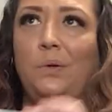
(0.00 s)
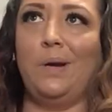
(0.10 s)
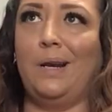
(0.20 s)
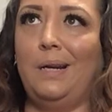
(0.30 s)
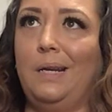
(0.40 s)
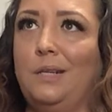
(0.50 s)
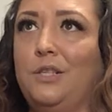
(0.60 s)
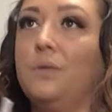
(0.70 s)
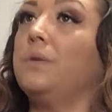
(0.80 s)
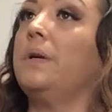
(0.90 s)
create any
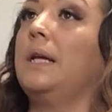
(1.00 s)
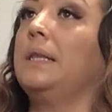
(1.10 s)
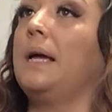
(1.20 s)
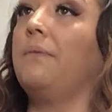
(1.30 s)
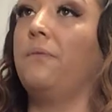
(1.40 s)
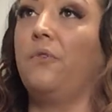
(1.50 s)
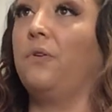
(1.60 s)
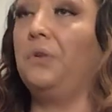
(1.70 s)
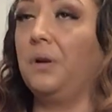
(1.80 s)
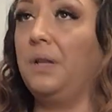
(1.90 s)
issues or anything like that for your